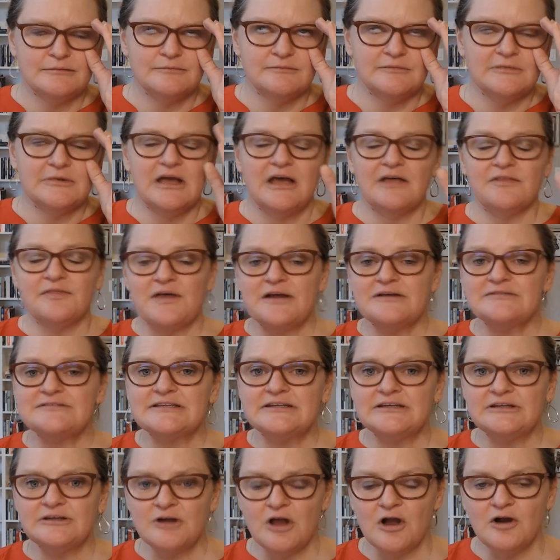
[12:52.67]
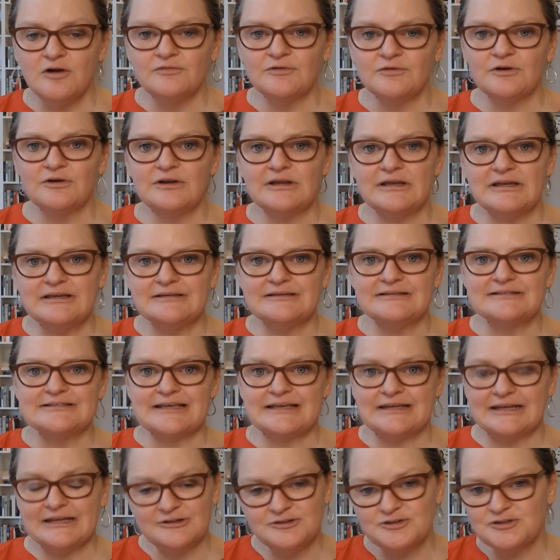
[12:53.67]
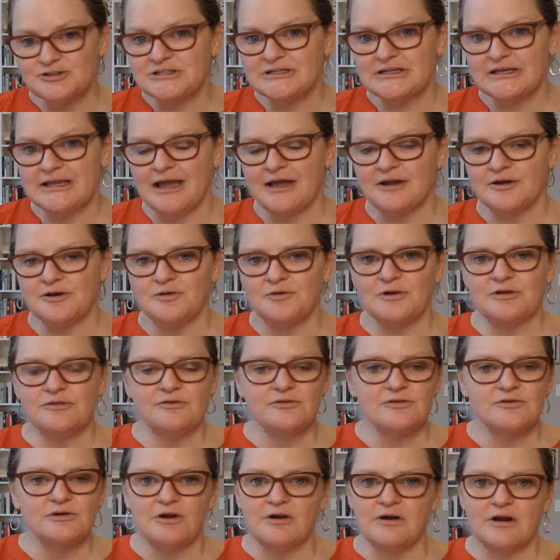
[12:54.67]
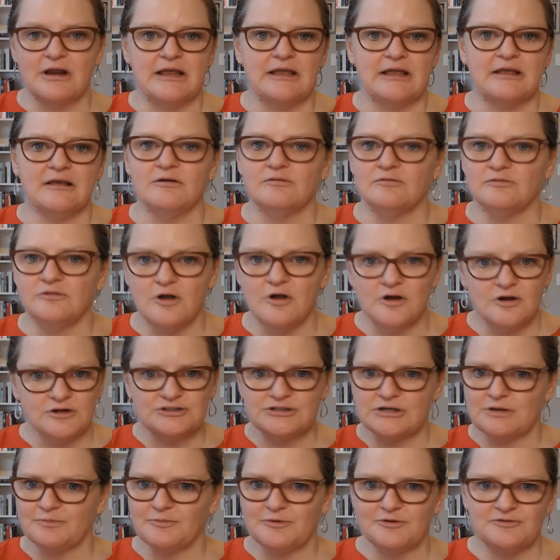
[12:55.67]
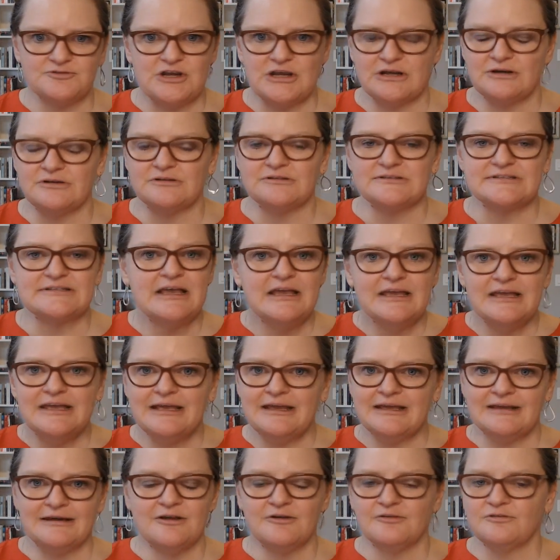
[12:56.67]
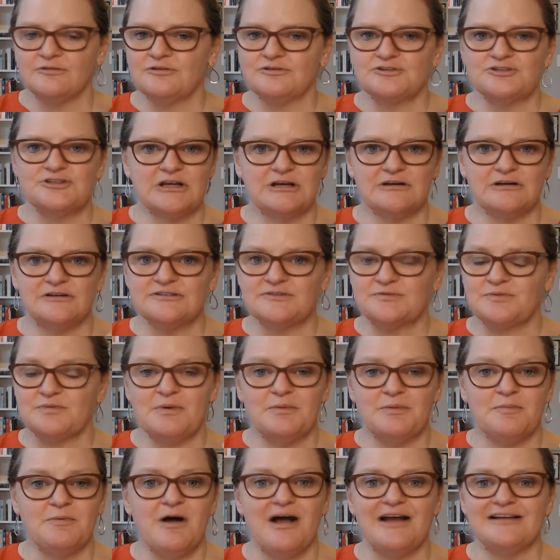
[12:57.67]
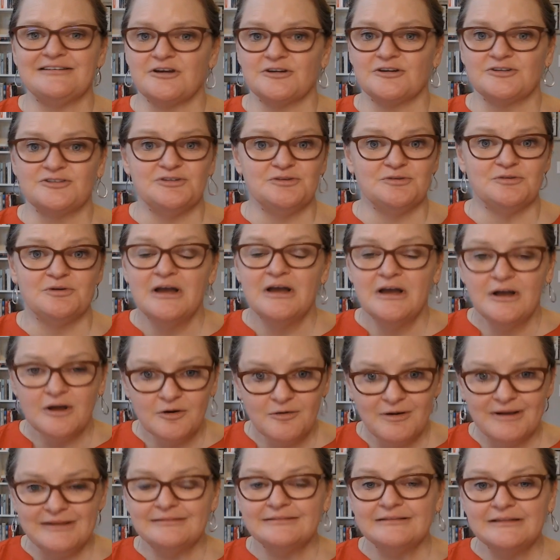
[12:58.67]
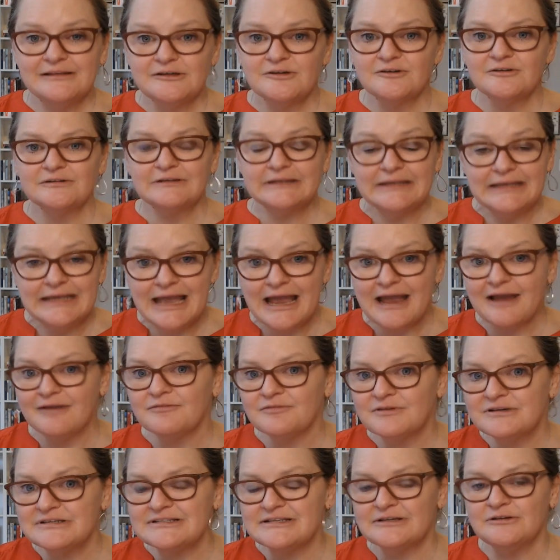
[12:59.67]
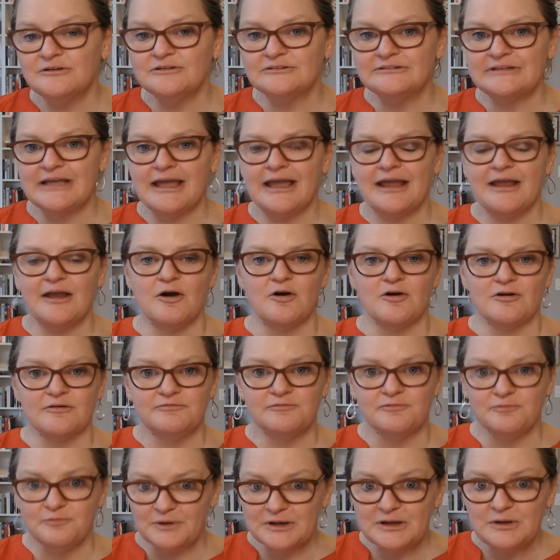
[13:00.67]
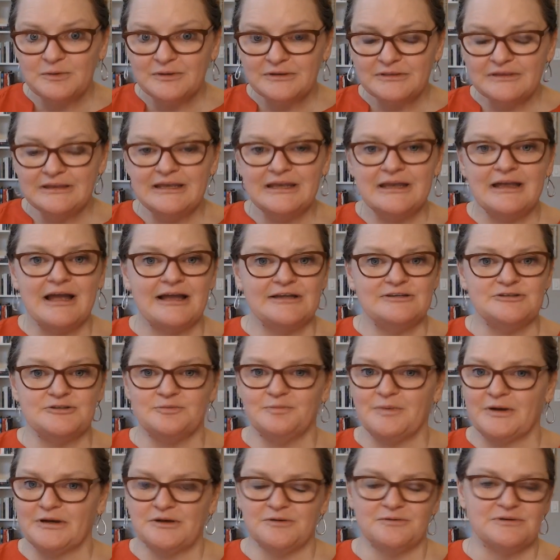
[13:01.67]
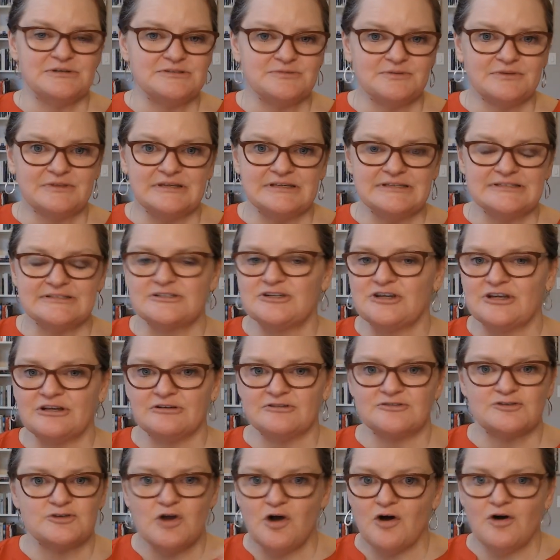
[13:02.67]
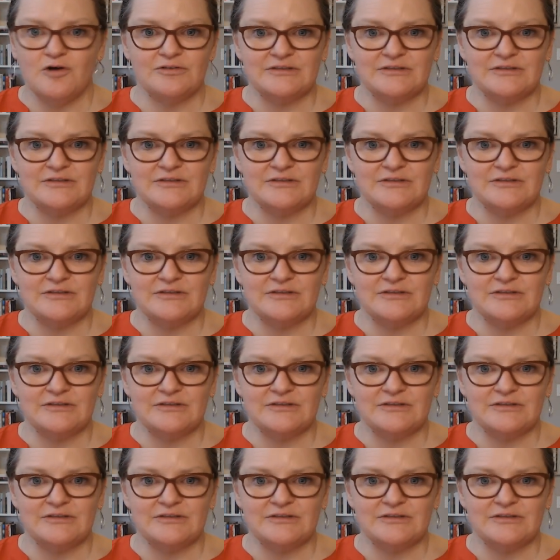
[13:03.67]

1,000 and over is an interesting category. There are a large number of channels in here. There's channels with people I talk to quite literally every single day or frequently. I do buddy reads with these channels all the